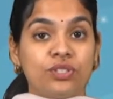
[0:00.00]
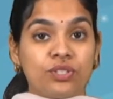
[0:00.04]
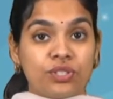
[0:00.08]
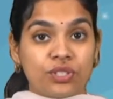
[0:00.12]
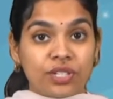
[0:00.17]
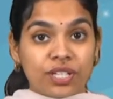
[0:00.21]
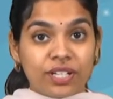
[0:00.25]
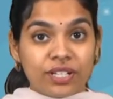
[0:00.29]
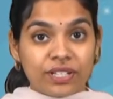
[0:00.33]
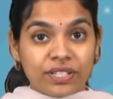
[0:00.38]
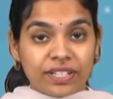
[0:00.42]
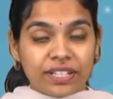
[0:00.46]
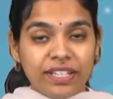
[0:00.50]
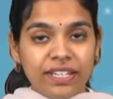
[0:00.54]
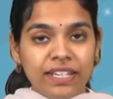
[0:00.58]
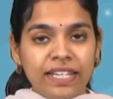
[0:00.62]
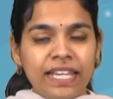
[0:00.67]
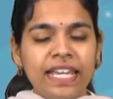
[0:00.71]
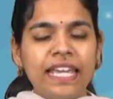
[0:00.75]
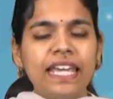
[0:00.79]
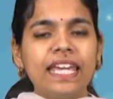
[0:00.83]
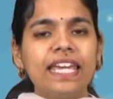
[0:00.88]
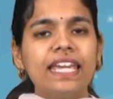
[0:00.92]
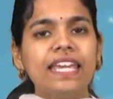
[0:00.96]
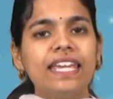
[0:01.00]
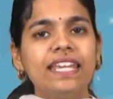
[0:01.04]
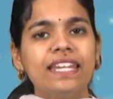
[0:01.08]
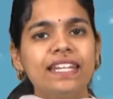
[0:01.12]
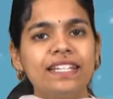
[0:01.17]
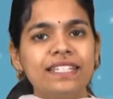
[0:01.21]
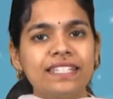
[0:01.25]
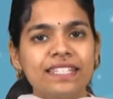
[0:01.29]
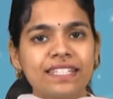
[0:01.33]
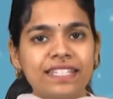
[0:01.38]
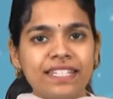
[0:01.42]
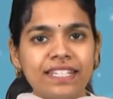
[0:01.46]
Children, in
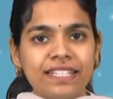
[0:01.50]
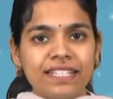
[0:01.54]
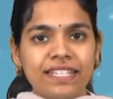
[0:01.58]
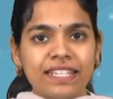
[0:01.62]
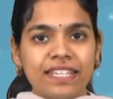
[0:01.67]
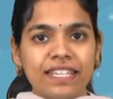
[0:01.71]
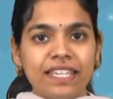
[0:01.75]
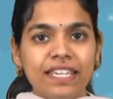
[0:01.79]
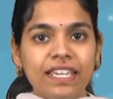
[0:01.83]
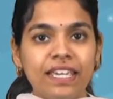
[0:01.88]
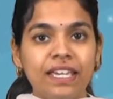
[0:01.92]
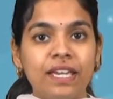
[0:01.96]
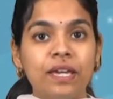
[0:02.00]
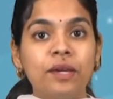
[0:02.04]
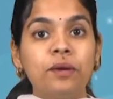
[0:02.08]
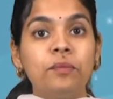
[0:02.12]
a city,